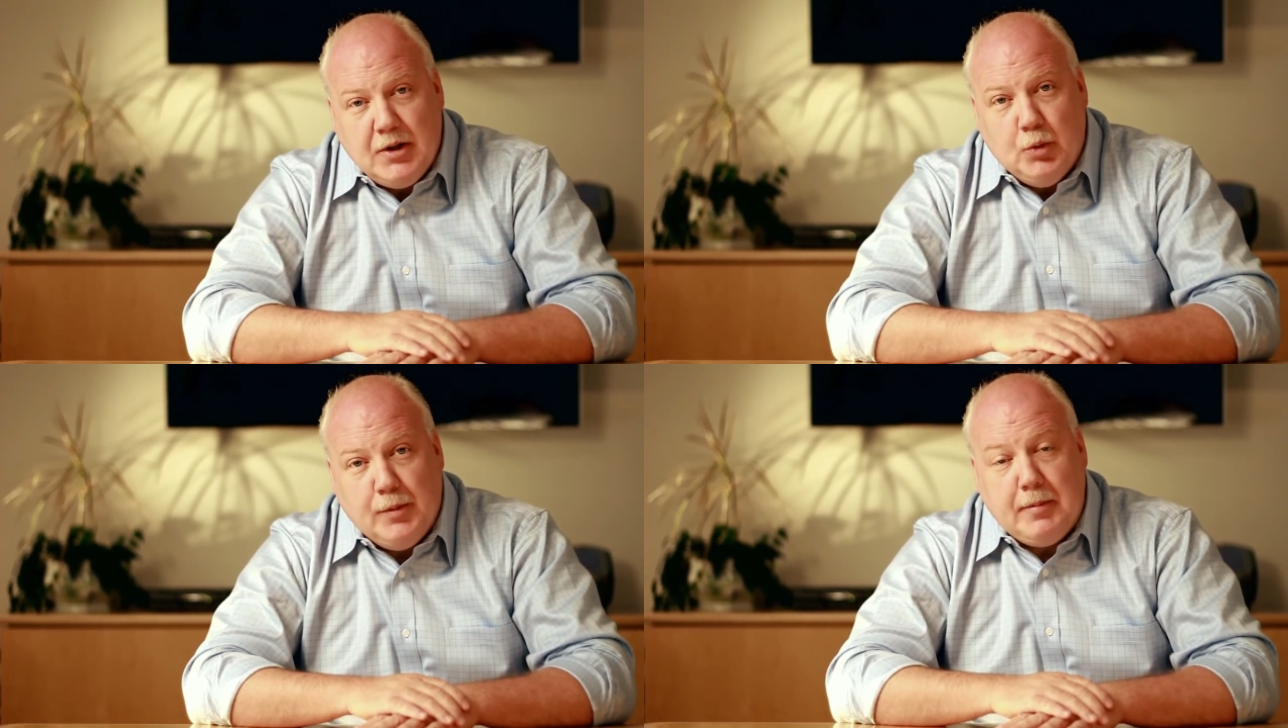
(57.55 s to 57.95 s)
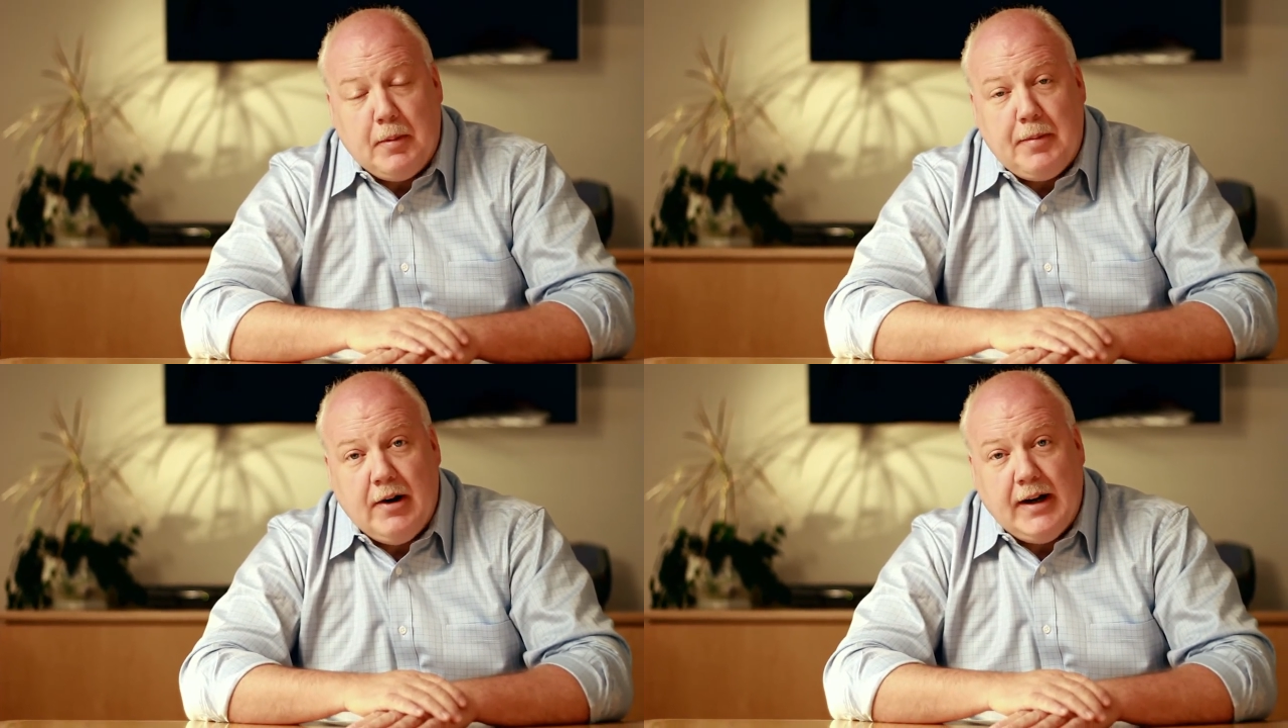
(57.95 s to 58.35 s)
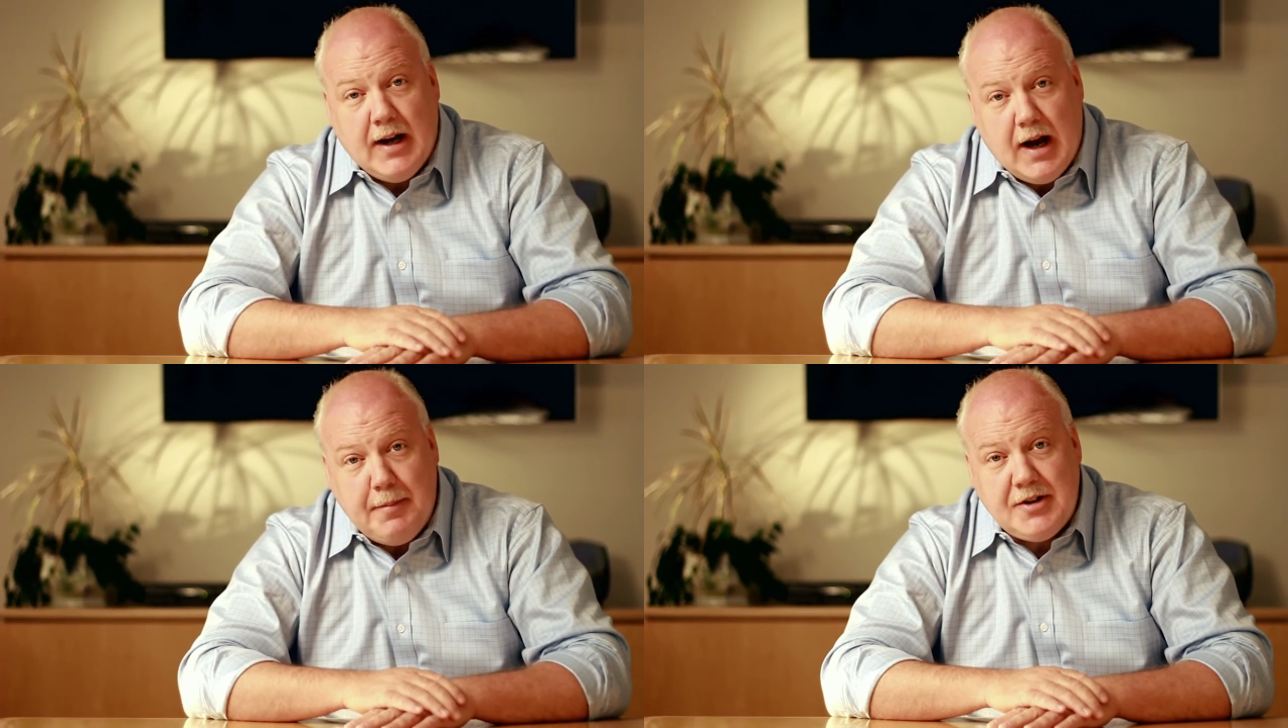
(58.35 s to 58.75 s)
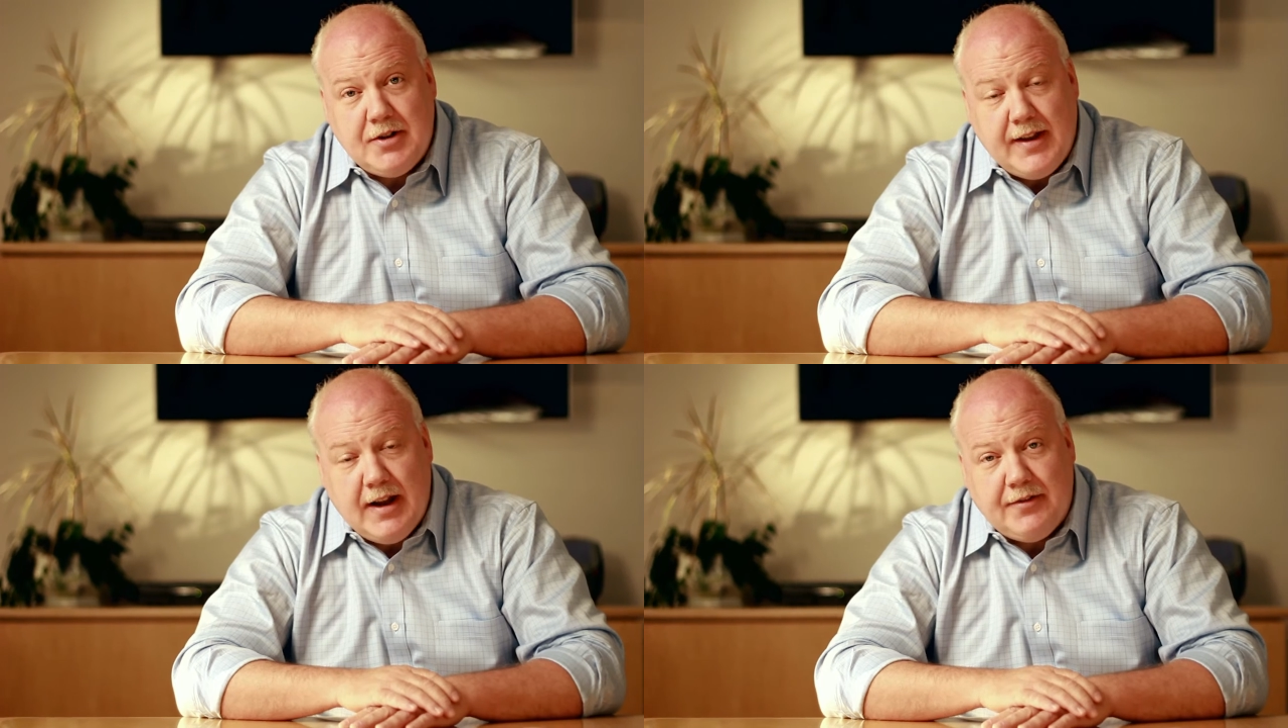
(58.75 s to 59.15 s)
We'll be preparing comments
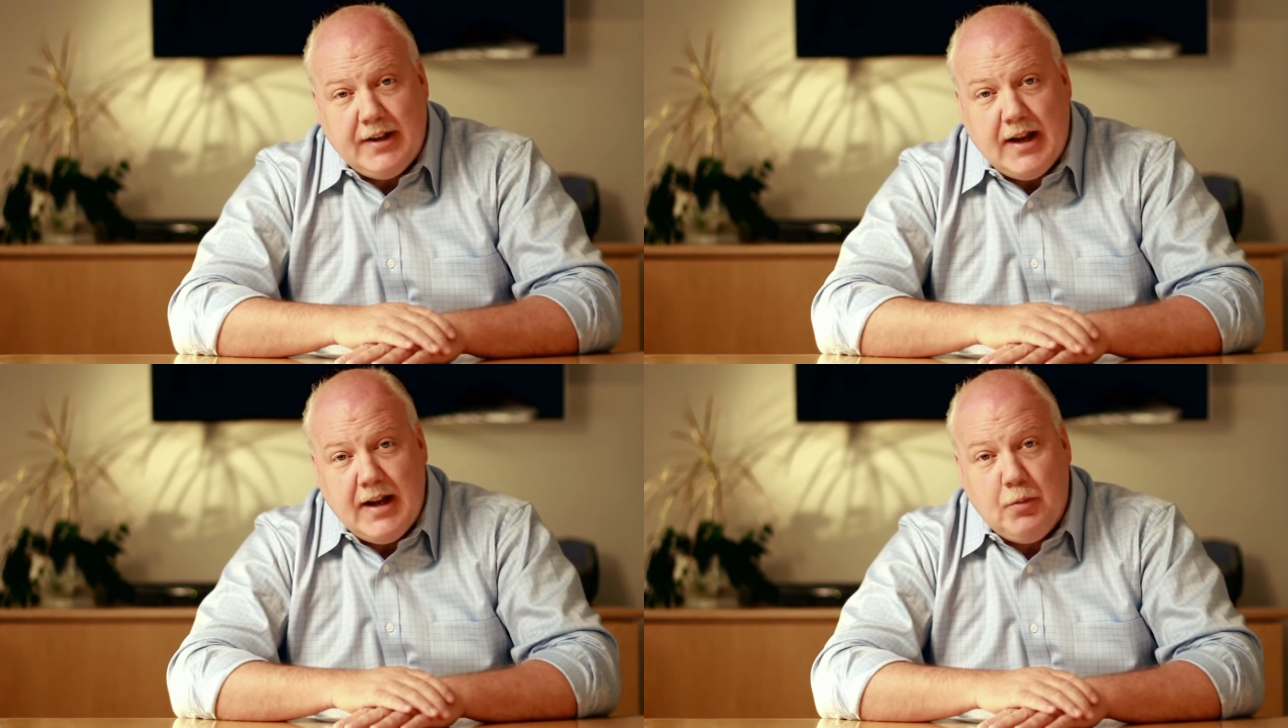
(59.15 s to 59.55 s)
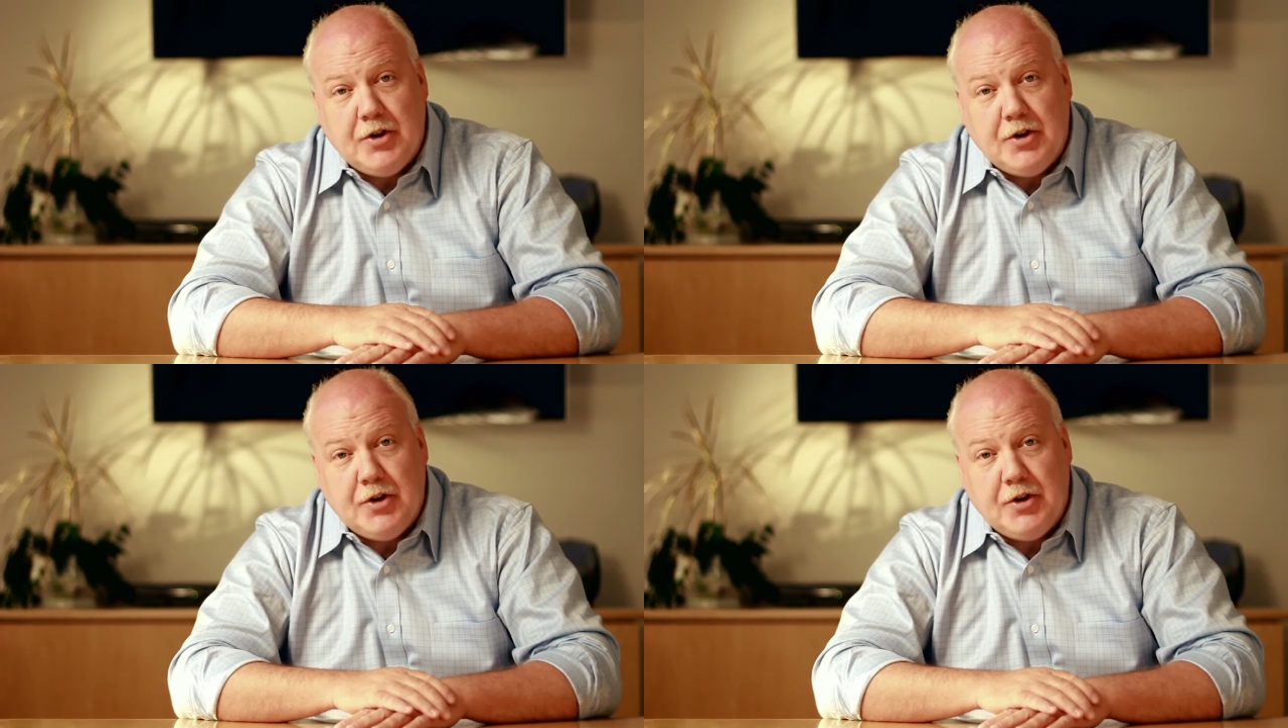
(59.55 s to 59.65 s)
to the FDA,